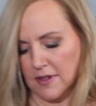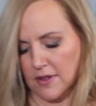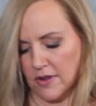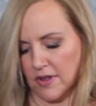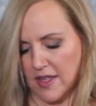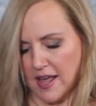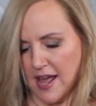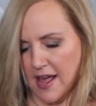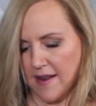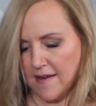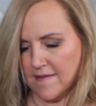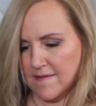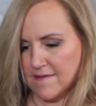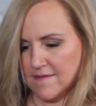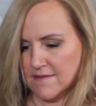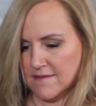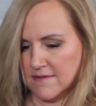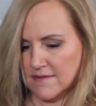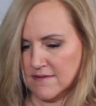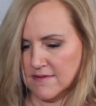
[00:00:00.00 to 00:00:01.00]
Look at that.
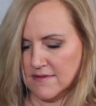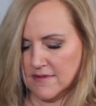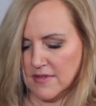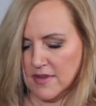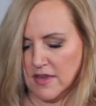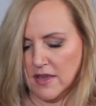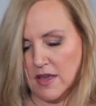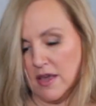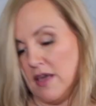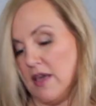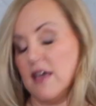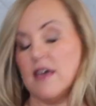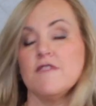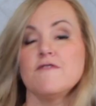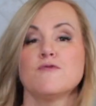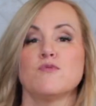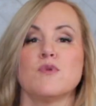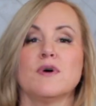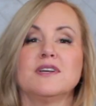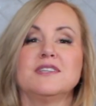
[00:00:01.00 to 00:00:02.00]

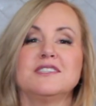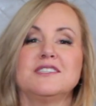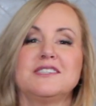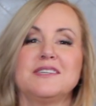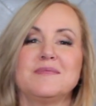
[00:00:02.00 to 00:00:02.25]
If one